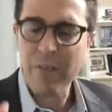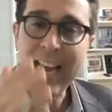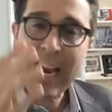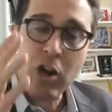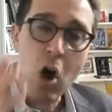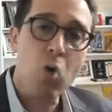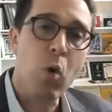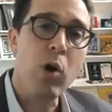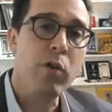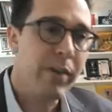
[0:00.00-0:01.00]
they can go
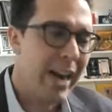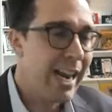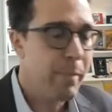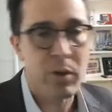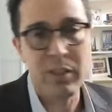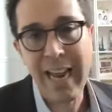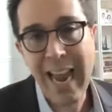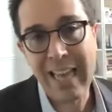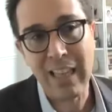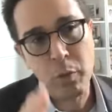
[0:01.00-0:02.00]
right over to able and say
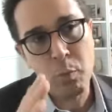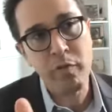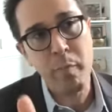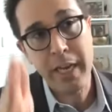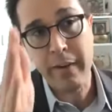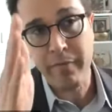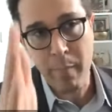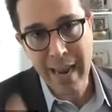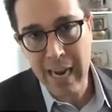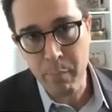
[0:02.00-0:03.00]
hey let's move money from
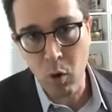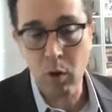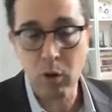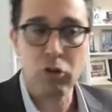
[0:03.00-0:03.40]
able